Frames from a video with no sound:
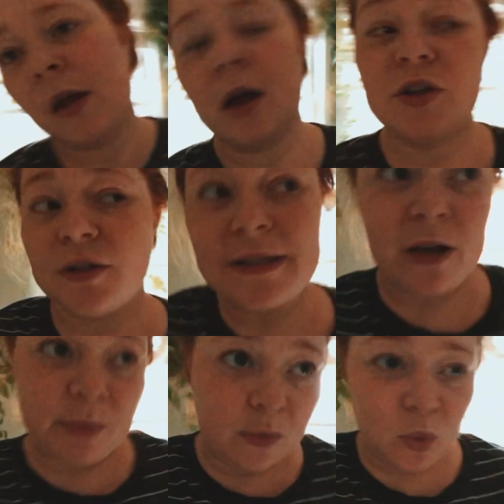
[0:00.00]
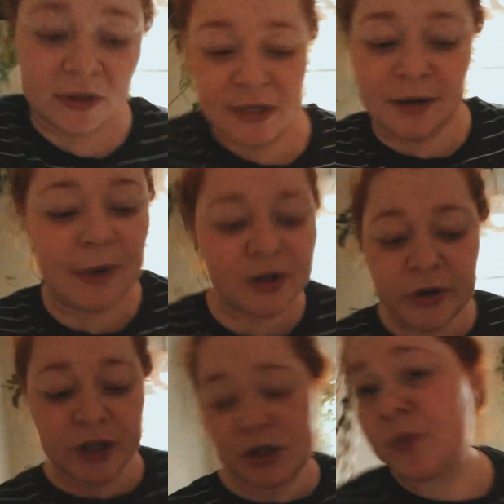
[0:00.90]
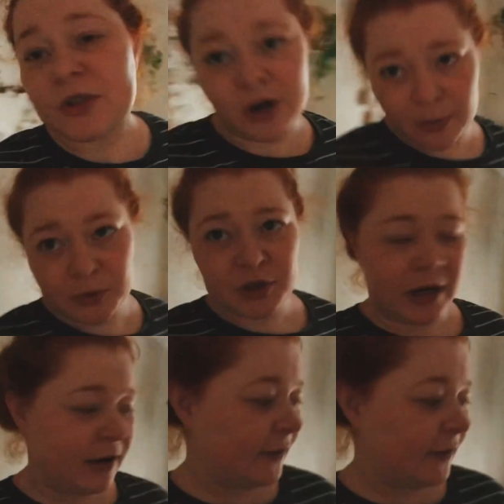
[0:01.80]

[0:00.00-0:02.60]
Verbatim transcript: Turns out being pointed in my direction was arbitrary.